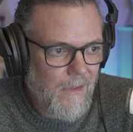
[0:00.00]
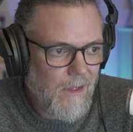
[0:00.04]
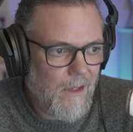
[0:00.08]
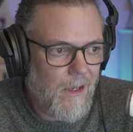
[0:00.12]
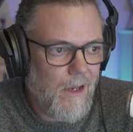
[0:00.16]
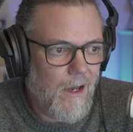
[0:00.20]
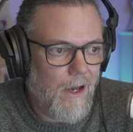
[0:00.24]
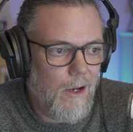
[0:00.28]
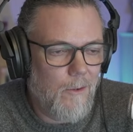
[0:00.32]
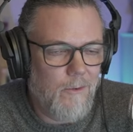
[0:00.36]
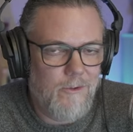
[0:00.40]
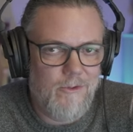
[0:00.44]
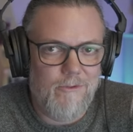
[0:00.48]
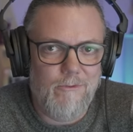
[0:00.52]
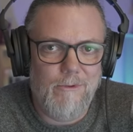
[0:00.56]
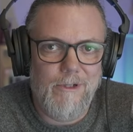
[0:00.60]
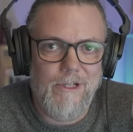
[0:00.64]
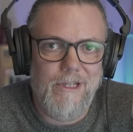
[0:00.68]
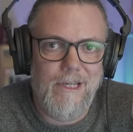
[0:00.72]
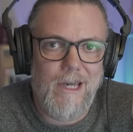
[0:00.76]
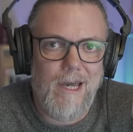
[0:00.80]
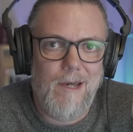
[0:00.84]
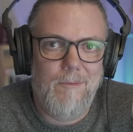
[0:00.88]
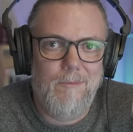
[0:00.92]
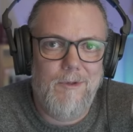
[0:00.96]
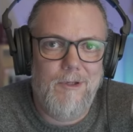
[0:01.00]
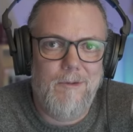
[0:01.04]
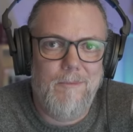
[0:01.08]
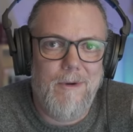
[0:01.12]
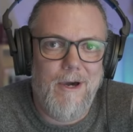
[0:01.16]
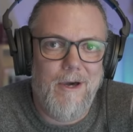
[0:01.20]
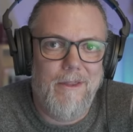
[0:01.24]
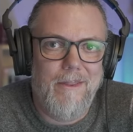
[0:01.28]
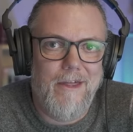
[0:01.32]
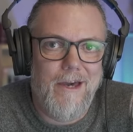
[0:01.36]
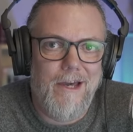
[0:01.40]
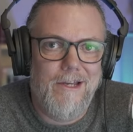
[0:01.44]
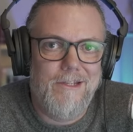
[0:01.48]
I was really happy
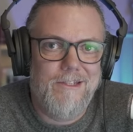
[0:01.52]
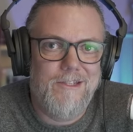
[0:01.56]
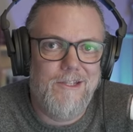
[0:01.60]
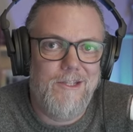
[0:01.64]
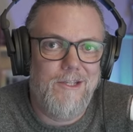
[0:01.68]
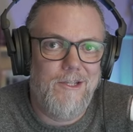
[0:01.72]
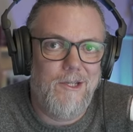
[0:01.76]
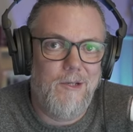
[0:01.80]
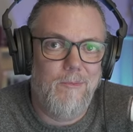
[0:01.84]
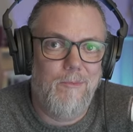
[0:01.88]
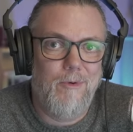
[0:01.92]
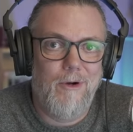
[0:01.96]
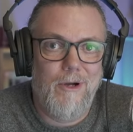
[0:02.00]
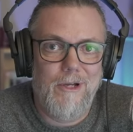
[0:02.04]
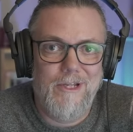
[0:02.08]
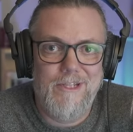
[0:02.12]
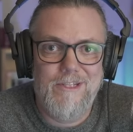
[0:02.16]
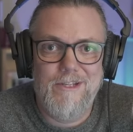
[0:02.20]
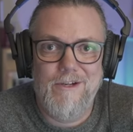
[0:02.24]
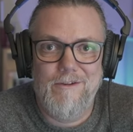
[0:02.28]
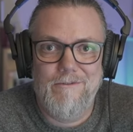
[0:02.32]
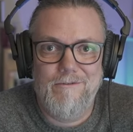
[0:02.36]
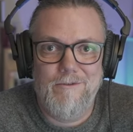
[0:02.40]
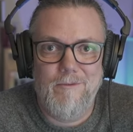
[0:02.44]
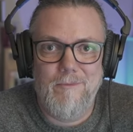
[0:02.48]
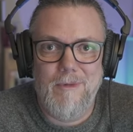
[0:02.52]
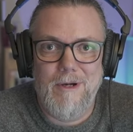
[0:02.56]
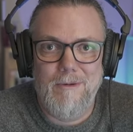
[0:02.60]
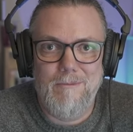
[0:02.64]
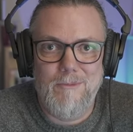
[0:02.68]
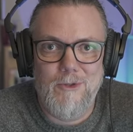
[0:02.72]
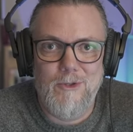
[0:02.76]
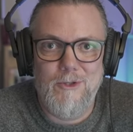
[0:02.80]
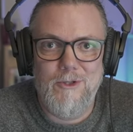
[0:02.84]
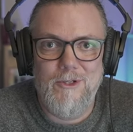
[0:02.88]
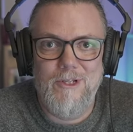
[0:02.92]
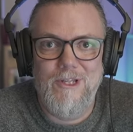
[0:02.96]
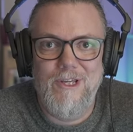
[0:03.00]
about that. So you can probably tell from my
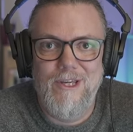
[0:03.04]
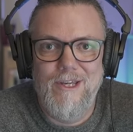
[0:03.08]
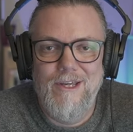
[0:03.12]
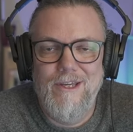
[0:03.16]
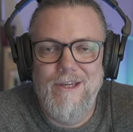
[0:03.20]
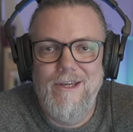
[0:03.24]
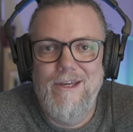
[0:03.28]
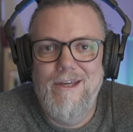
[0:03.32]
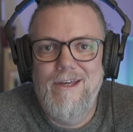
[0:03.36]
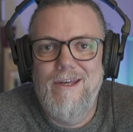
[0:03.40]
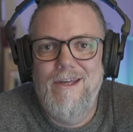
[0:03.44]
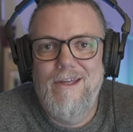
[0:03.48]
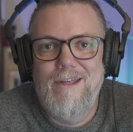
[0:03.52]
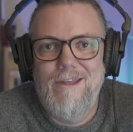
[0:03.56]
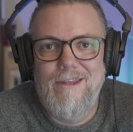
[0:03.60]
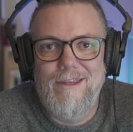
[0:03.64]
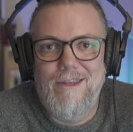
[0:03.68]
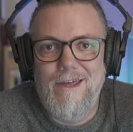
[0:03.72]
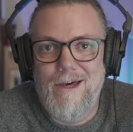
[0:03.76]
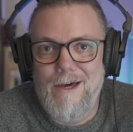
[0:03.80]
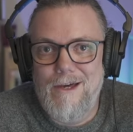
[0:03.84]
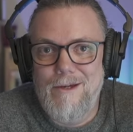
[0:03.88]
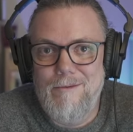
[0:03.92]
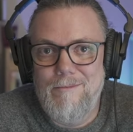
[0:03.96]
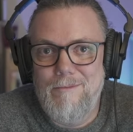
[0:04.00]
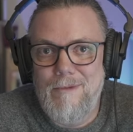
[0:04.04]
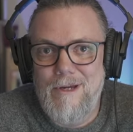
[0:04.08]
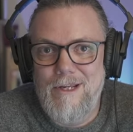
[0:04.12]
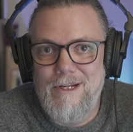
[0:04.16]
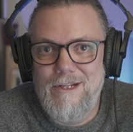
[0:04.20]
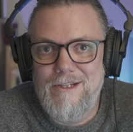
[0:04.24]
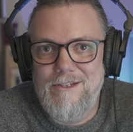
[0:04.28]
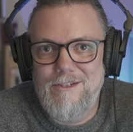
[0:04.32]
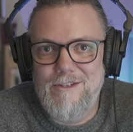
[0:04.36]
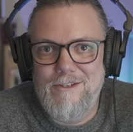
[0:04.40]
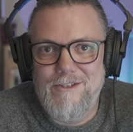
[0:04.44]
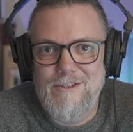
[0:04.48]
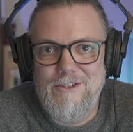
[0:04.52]
mood that I made
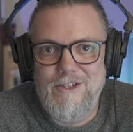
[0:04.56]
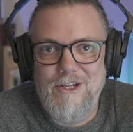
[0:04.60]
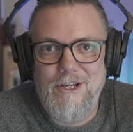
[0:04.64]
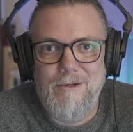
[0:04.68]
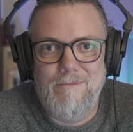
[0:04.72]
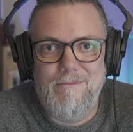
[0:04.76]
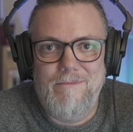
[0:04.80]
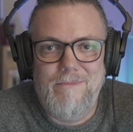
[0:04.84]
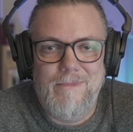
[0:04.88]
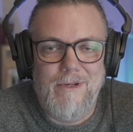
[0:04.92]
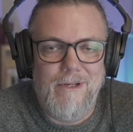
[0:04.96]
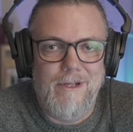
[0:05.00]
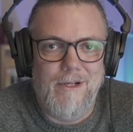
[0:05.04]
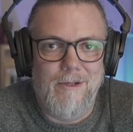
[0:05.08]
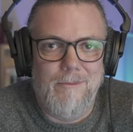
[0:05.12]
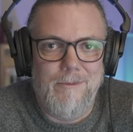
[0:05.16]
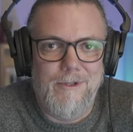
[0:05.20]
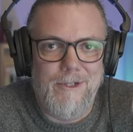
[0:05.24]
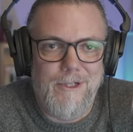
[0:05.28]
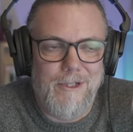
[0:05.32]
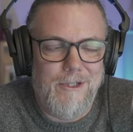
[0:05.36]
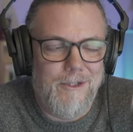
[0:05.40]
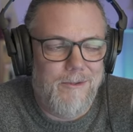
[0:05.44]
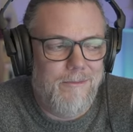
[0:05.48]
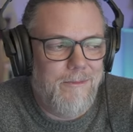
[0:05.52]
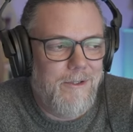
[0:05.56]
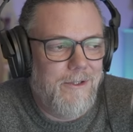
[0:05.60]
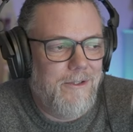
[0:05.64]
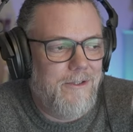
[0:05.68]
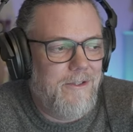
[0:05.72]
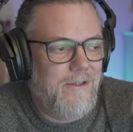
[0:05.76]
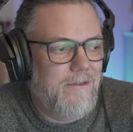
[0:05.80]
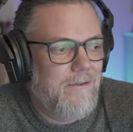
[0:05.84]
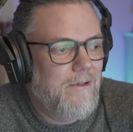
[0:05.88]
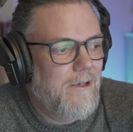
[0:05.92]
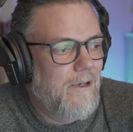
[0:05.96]
it to the gym and I'm in a good mood.